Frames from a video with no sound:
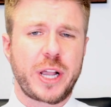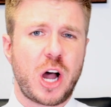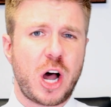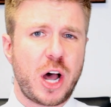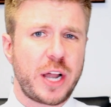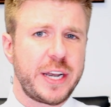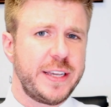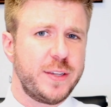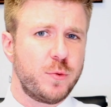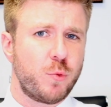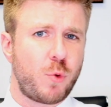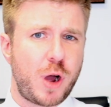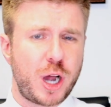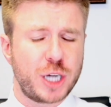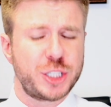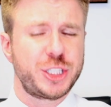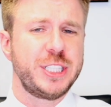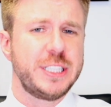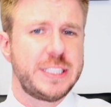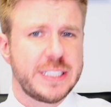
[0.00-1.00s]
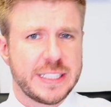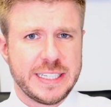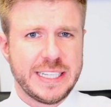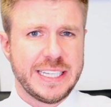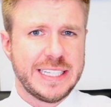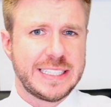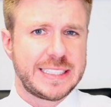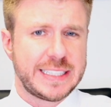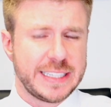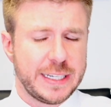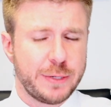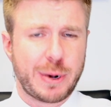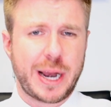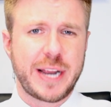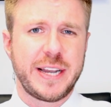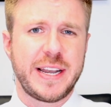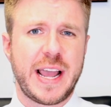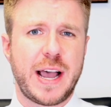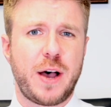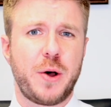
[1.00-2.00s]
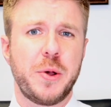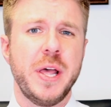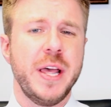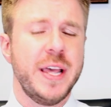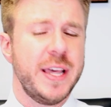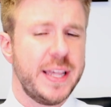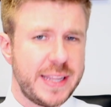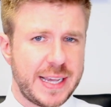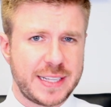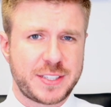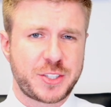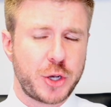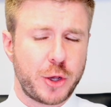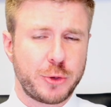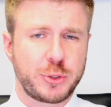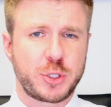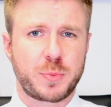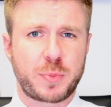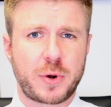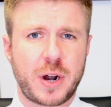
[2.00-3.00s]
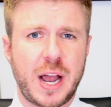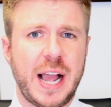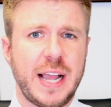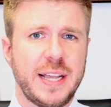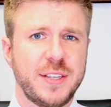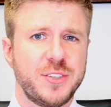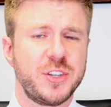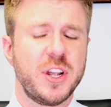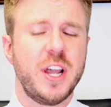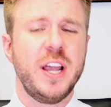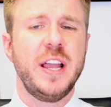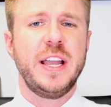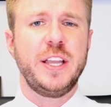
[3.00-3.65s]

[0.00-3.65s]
on in Washington, D.C. right now, that's no surprise.